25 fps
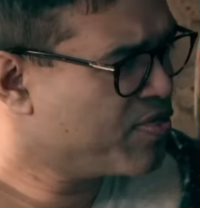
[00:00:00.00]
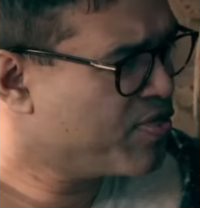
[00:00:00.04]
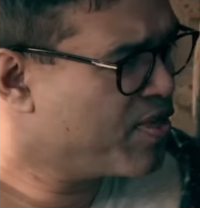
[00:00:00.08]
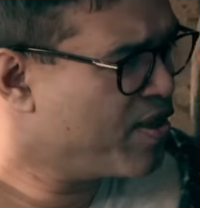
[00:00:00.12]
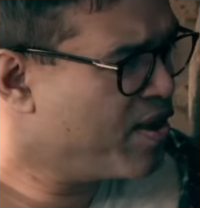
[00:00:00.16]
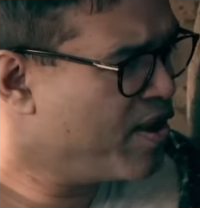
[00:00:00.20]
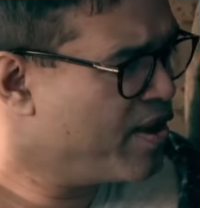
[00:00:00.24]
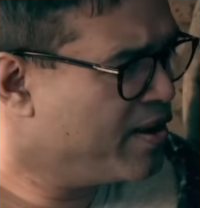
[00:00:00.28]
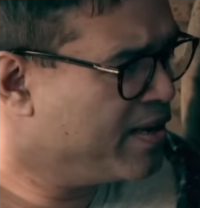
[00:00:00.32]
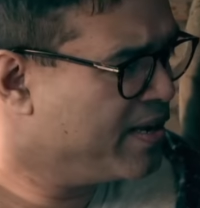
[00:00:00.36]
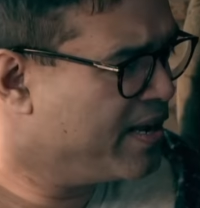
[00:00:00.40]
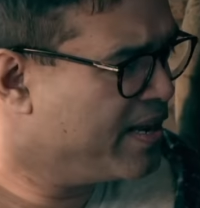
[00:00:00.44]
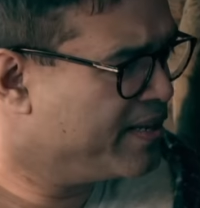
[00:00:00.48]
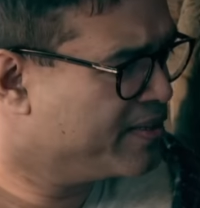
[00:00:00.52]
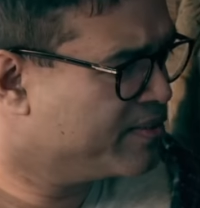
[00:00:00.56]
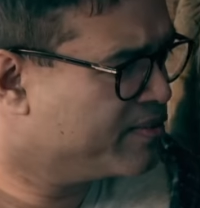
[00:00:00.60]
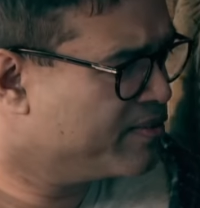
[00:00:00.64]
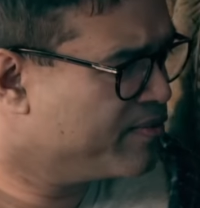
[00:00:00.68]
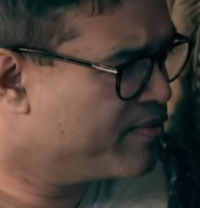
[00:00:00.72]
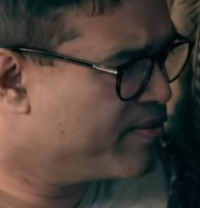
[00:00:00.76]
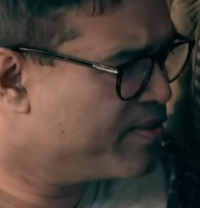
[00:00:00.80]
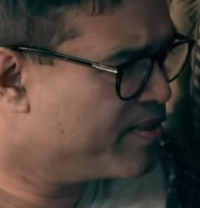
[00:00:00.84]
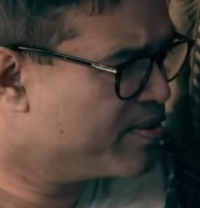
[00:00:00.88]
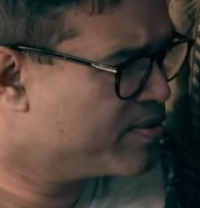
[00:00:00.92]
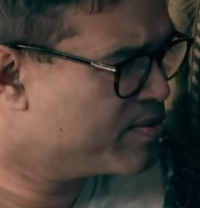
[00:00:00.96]
third
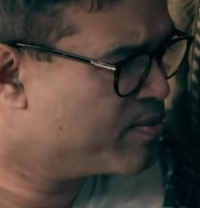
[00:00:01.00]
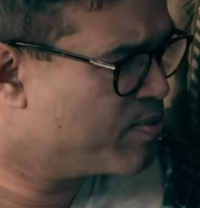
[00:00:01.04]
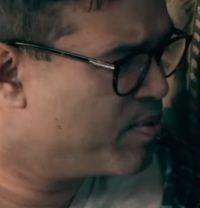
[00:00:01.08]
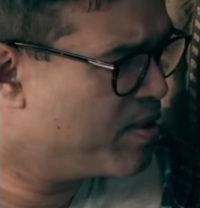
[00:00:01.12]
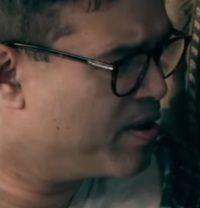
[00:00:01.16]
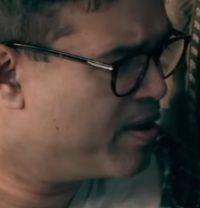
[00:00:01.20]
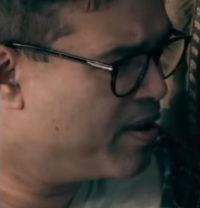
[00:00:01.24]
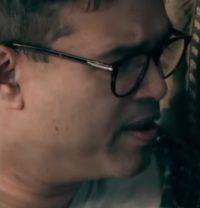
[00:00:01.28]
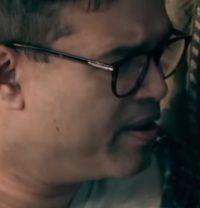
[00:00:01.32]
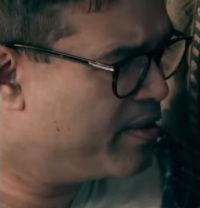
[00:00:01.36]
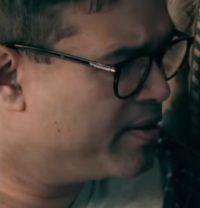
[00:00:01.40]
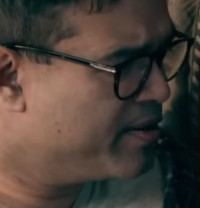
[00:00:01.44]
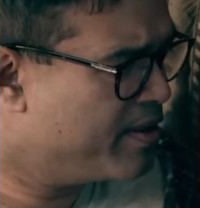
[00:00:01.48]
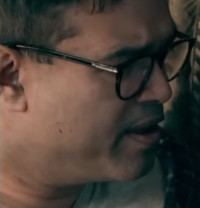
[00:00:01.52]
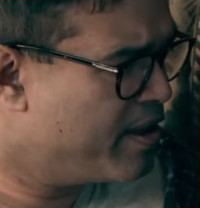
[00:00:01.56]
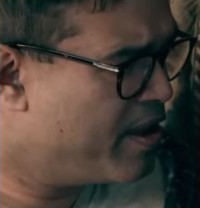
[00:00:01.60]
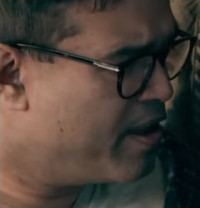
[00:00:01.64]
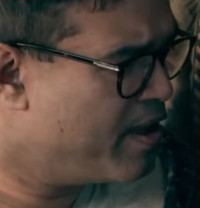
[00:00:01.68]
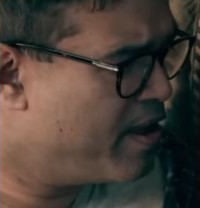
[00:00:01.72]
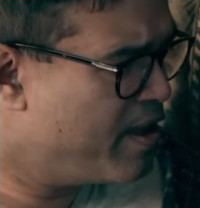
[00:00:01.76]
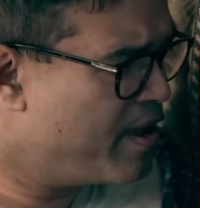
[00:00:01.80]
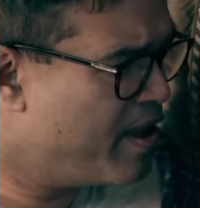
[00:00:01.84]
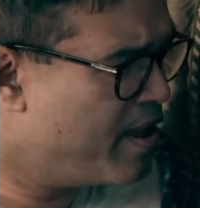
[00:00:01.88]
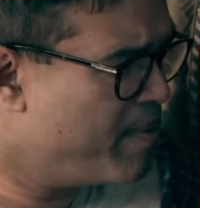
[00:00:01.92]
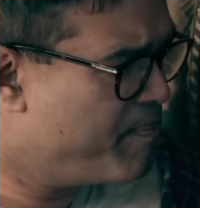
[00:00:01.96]
letter of this word,
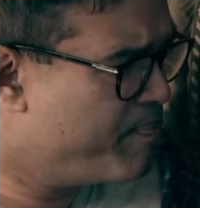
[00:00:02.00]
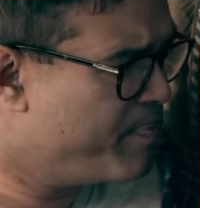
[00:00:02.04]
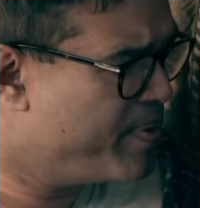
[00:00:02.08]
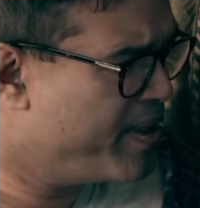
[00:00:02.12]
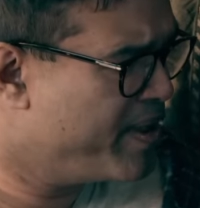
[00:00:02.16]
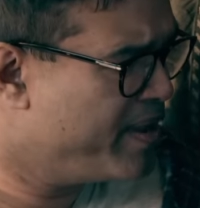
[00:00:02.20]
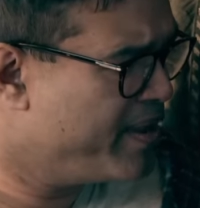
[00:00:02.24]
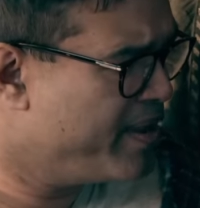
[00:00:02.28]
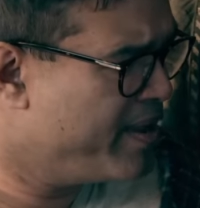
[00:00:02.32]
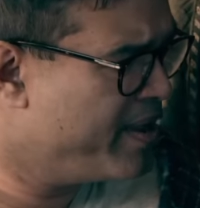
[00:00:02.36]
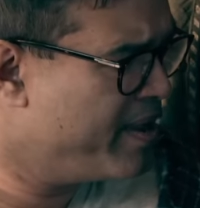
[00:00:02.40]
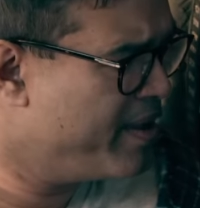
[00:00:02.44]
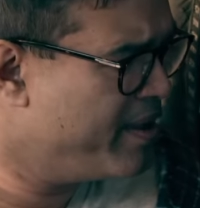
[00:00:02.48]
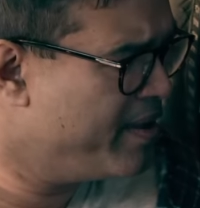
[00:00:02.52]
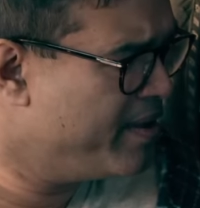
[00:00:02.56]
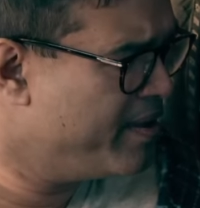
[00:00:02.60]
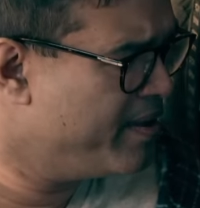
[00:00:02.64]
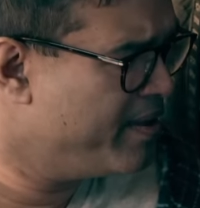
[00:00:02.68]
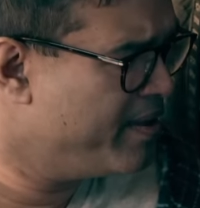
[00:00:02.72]
a B.